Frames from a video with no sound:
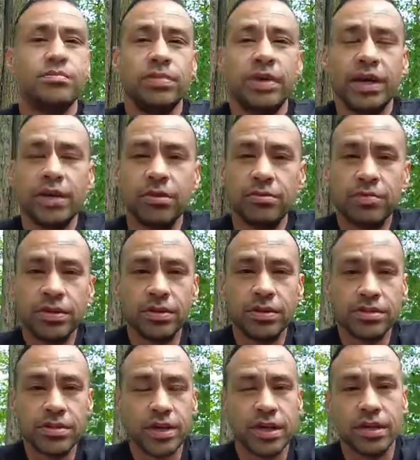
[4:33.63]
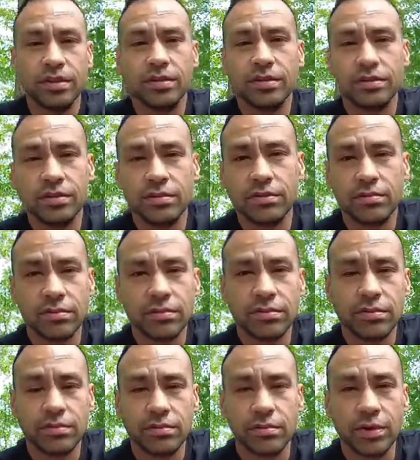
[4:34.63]
pay your bills, like.
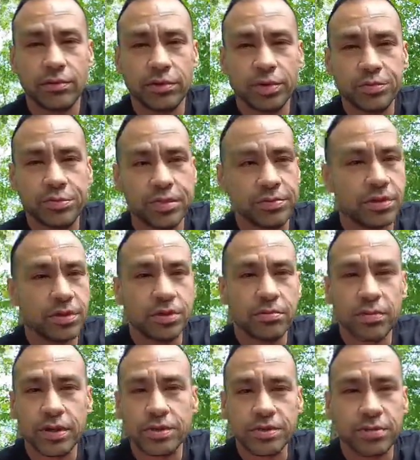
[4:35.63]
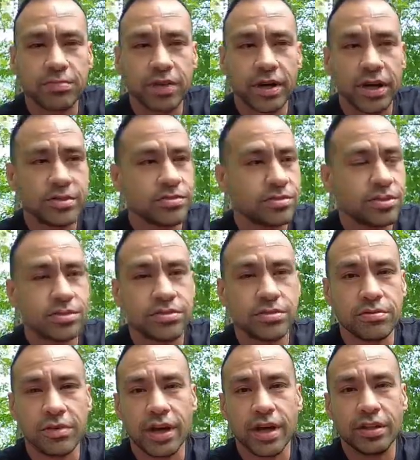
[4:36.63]
What rich people, their bills are paid. So just
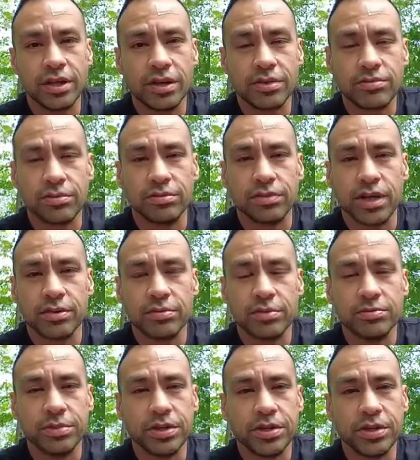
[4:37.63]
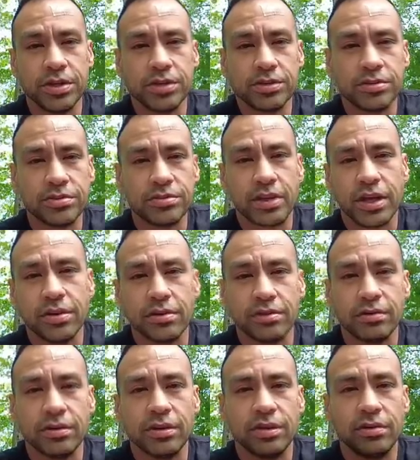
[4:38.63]
do that. That's what that's what billionaires do. They don't,
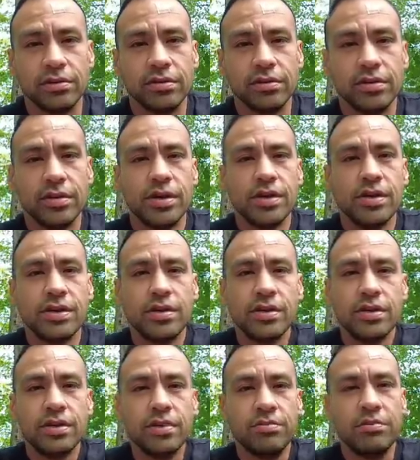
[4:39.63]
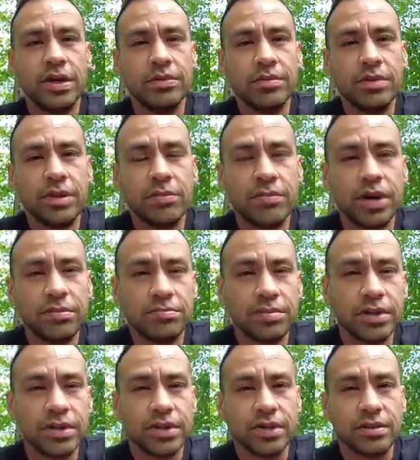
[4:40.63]
you know, maybe they might
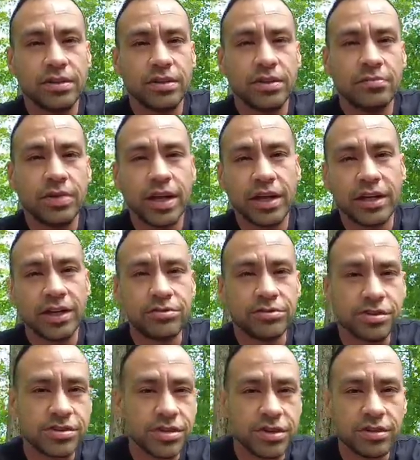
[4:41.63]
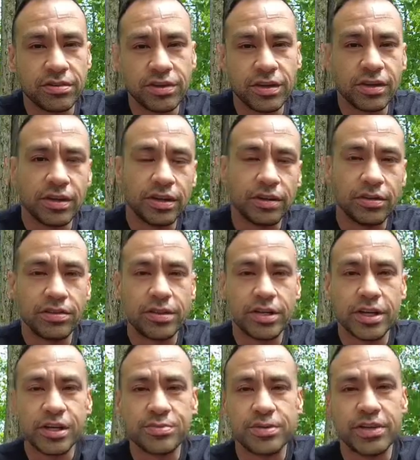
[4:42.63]
be you know paying interest here and there on little
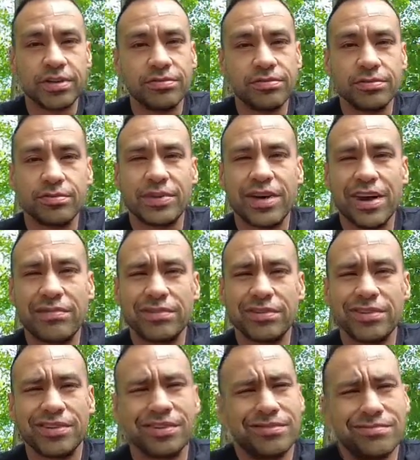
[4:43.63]
things but whatever